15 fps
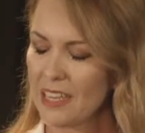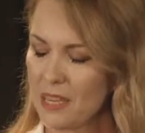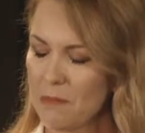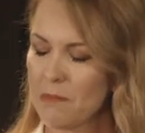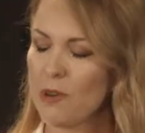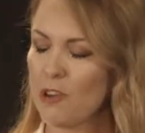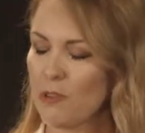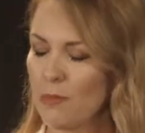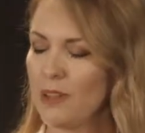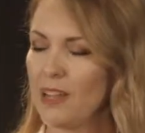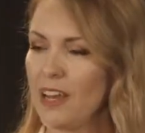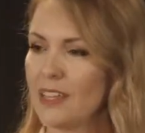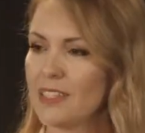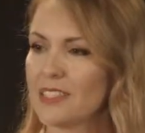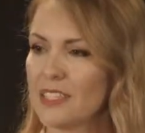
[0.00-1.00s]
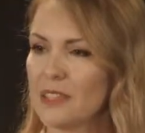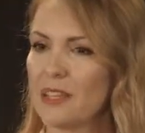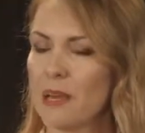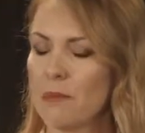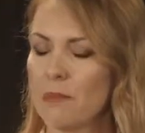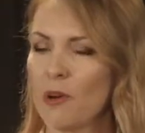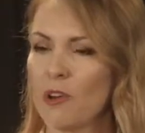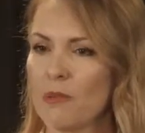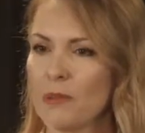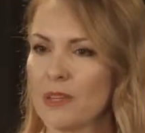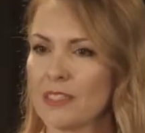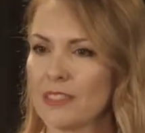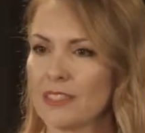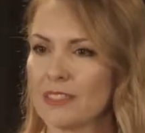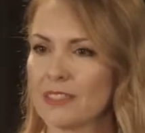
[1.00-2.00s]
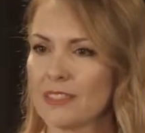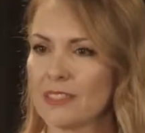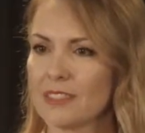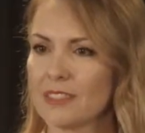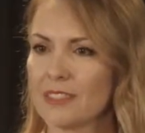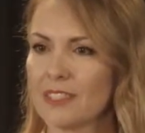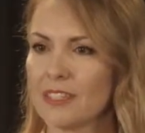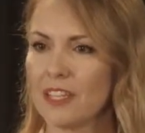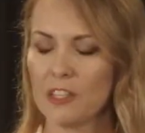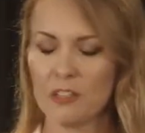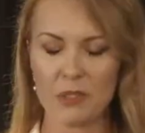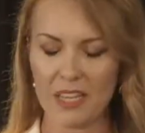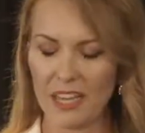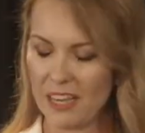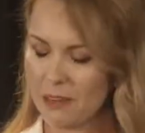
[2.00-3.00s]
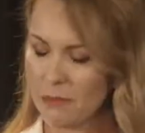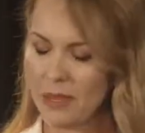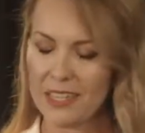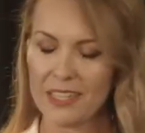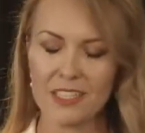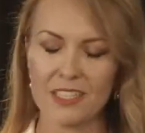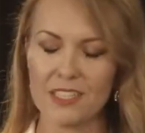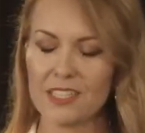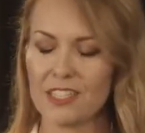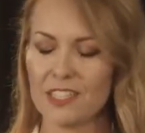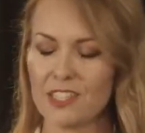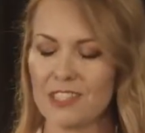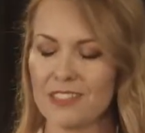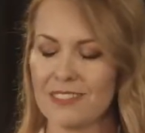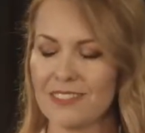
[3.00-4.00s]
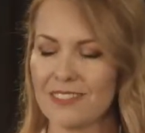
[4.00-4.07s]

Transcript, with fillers: immobilized in that moment. You can't make a decision.